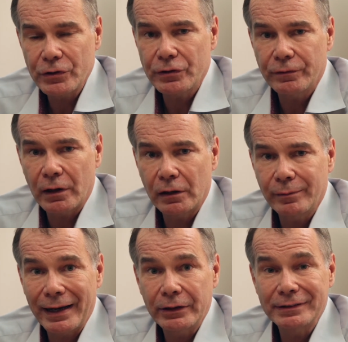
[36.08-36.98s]
First of
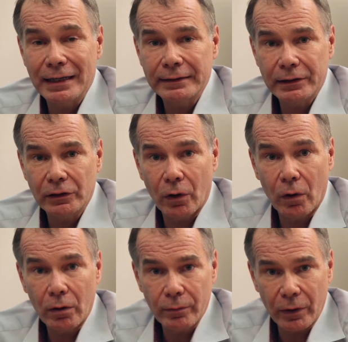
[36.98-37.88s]
all,
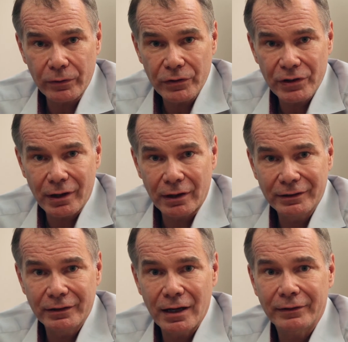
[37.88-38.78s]
bioidentical hormones
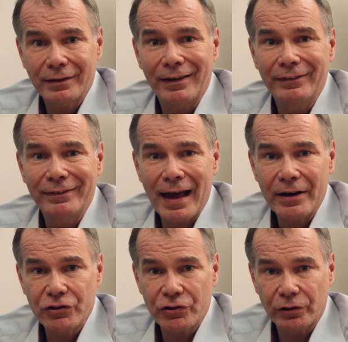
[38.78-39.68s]
are not
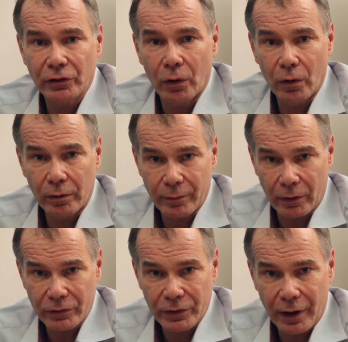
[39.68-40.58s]
natural
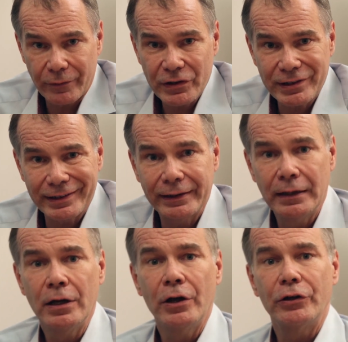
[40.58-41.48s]
hormones.
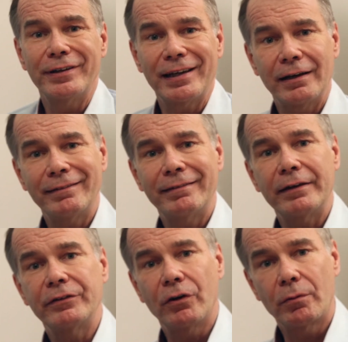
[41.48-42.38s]
Obviously, you
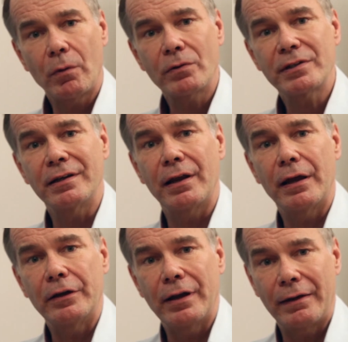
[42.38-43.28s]
cannot take the hormones
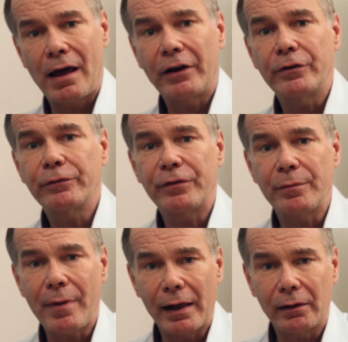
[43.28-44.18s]
in another
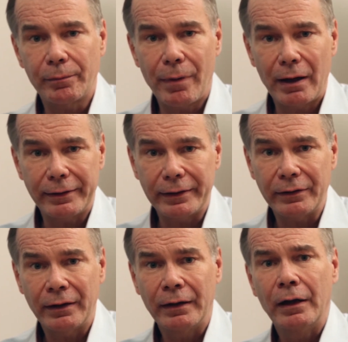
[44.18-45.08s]
female
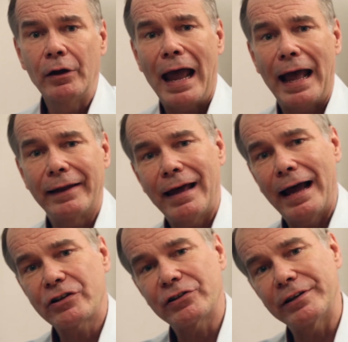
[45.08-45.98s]
body
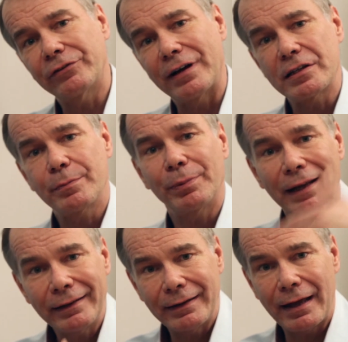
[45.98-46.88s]
and actually
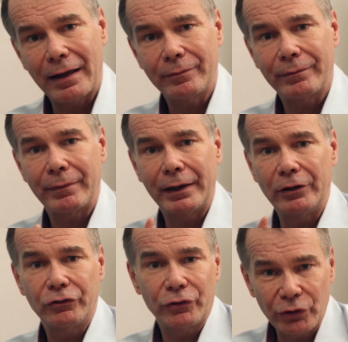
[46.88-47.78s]
transplant them
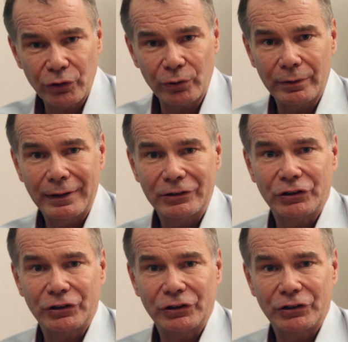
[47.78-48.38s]
into you.